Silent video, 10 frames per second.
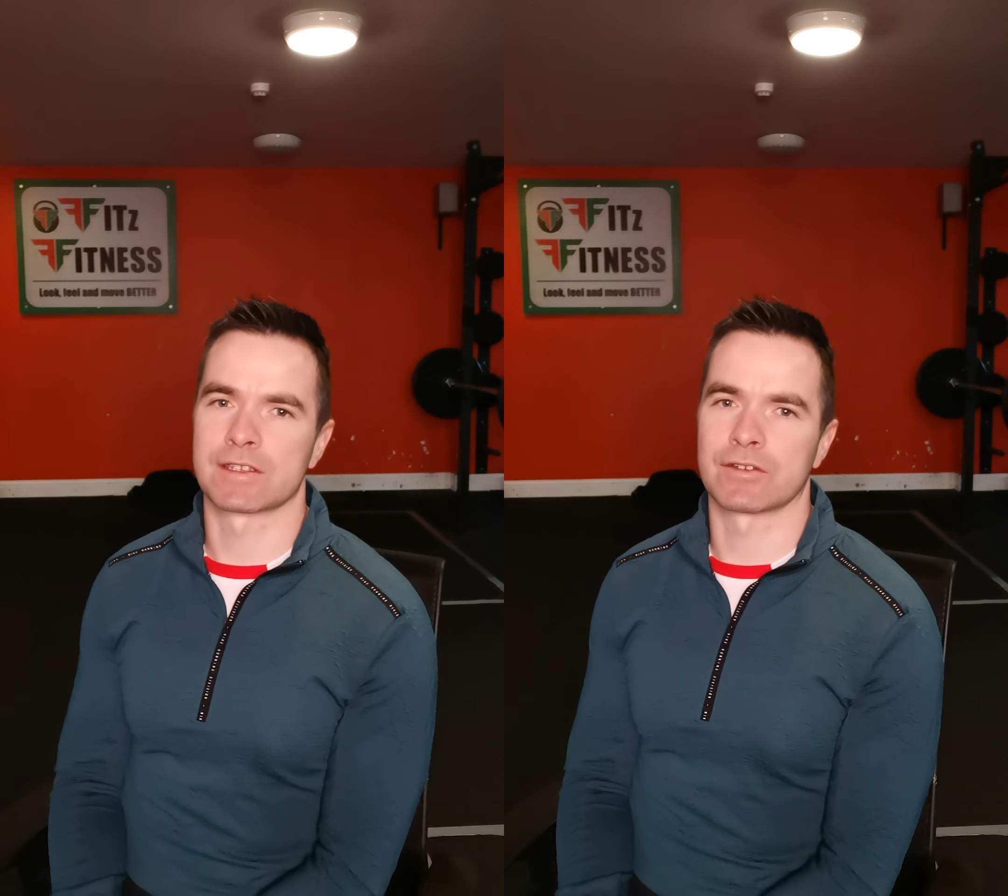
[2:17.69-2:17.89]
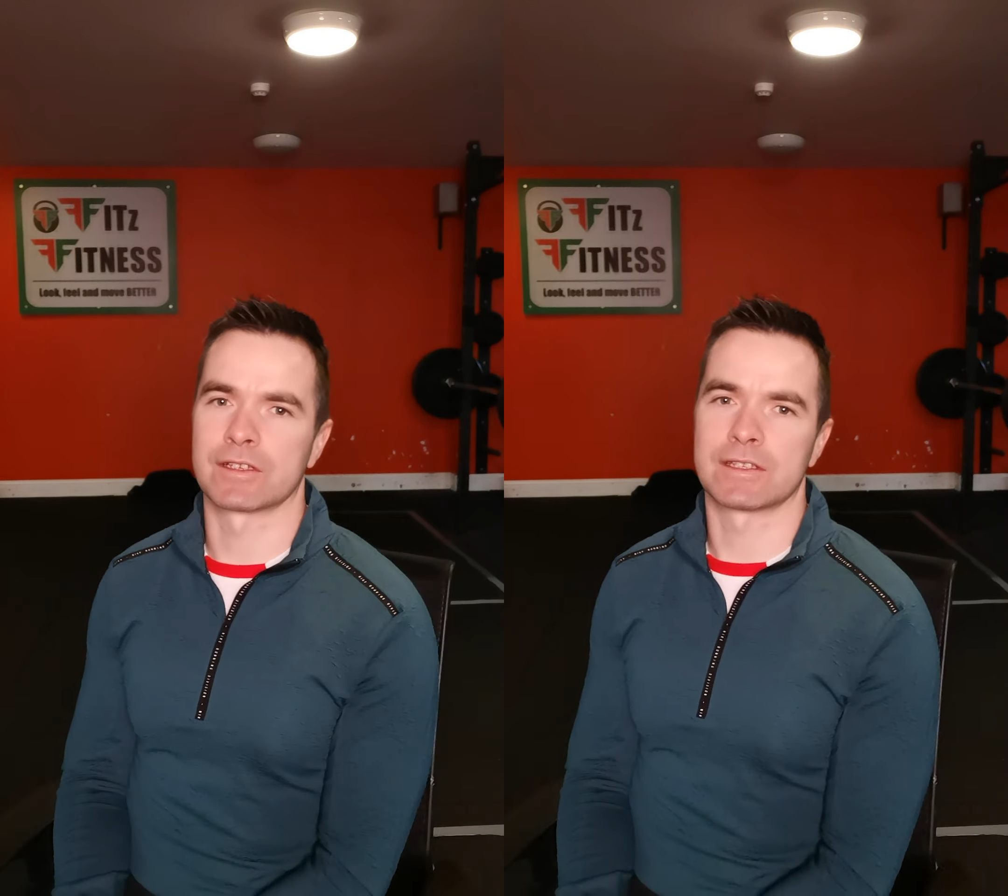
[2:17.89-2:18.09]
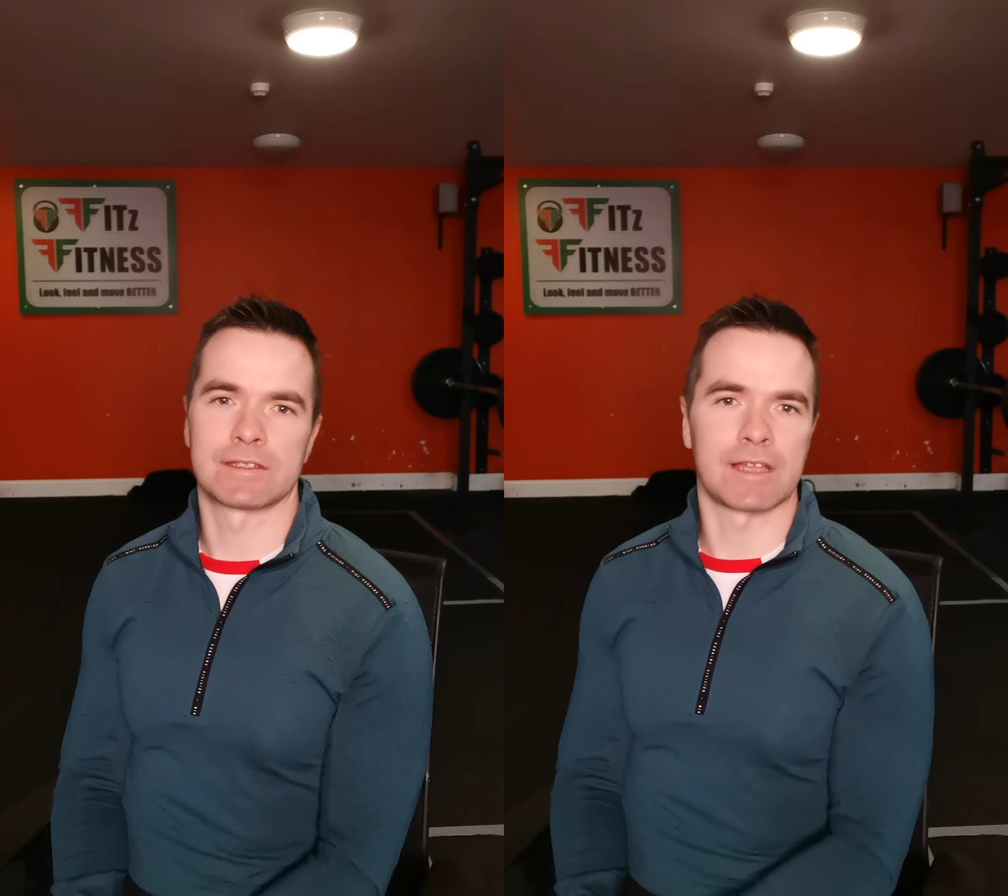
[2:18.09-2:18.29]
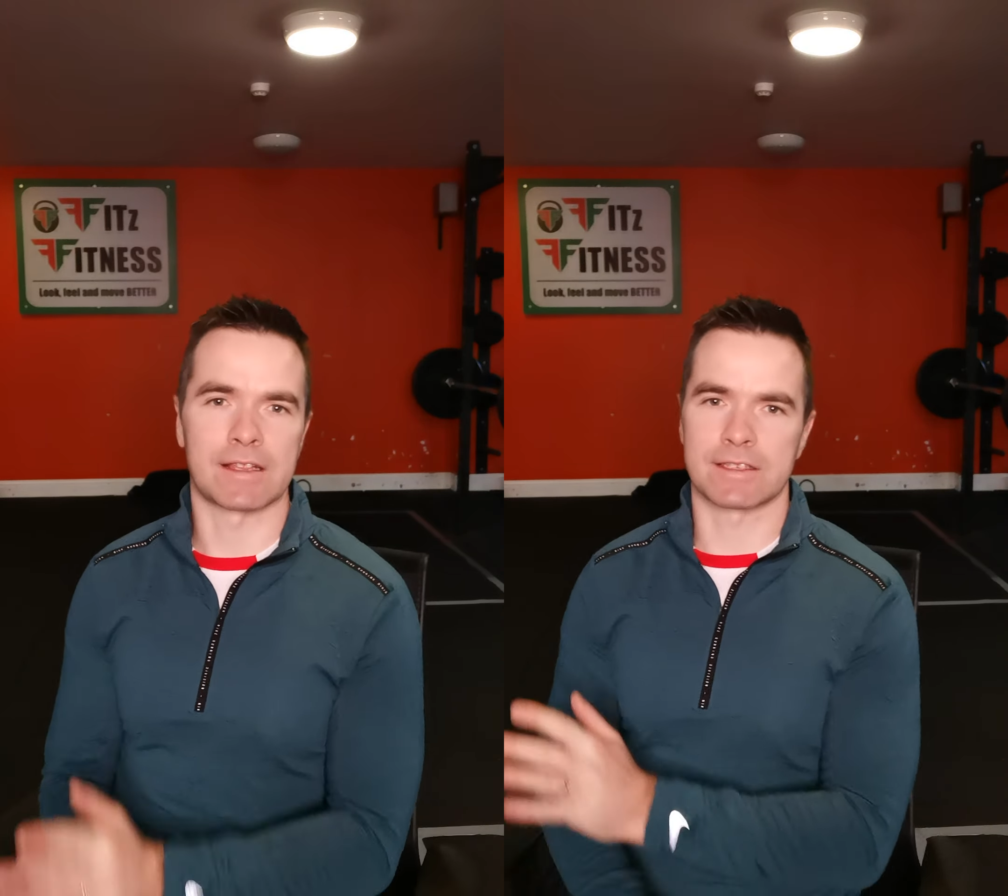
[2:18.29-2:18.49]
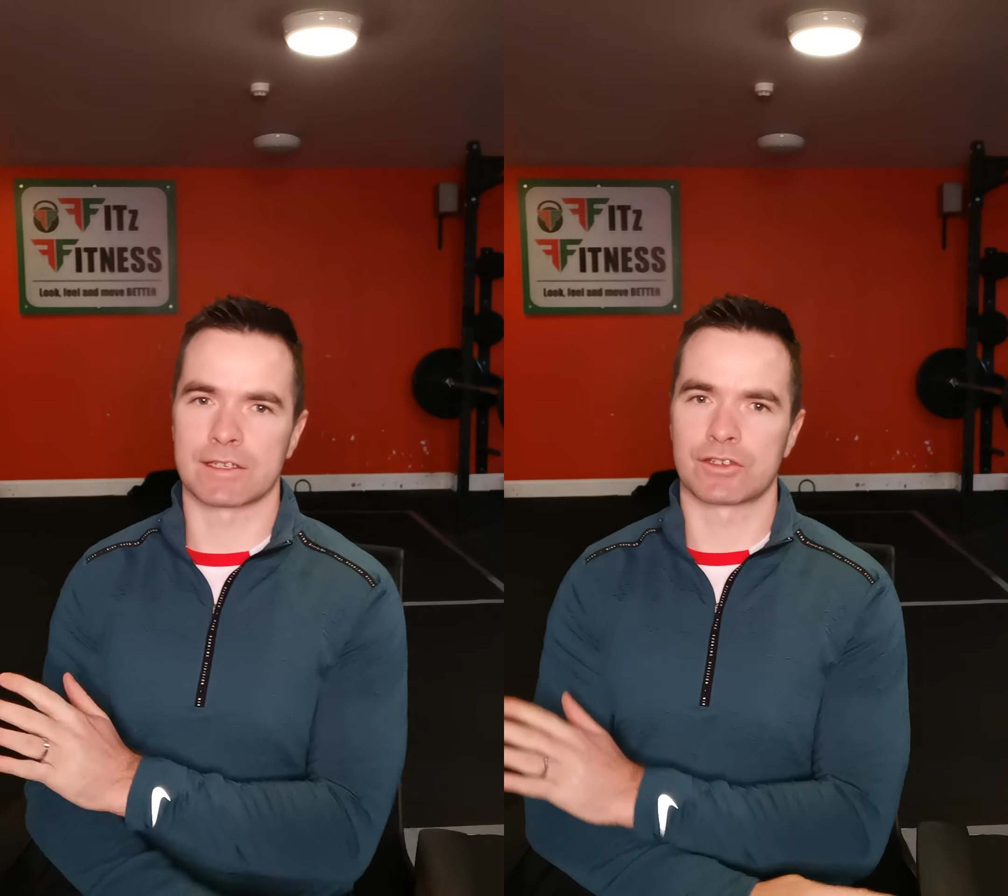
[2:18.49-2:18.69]
So
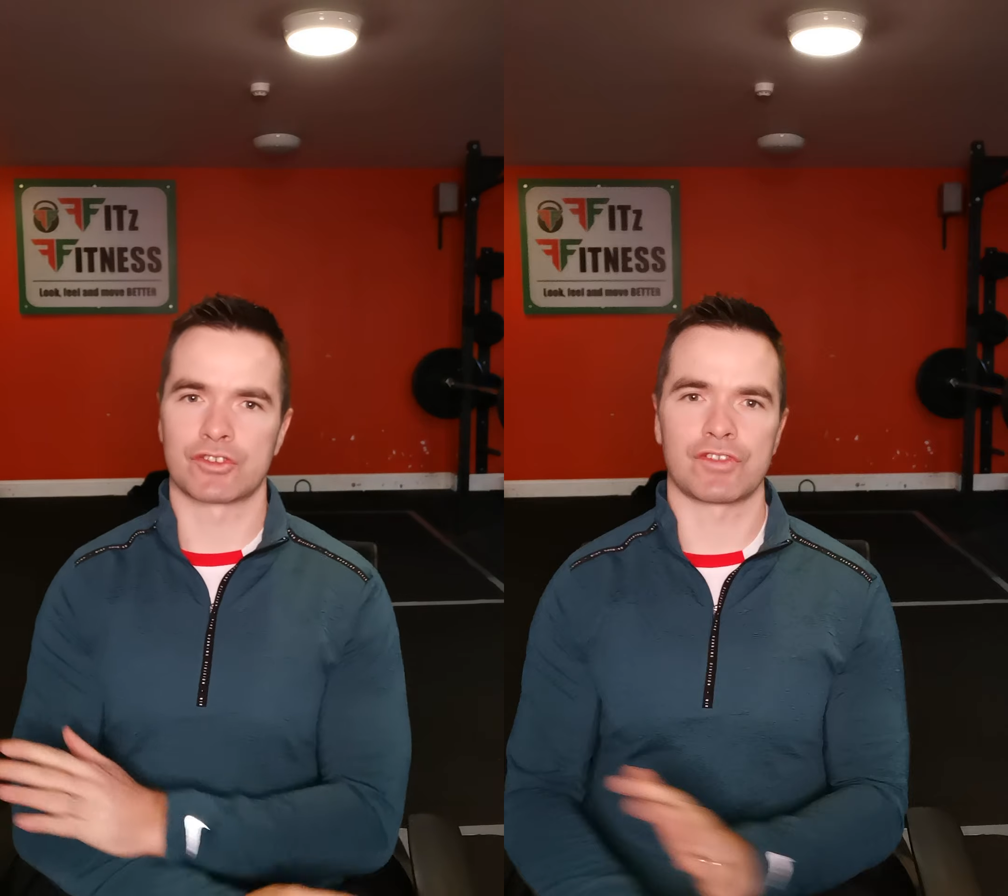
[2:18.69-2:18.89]
that's it,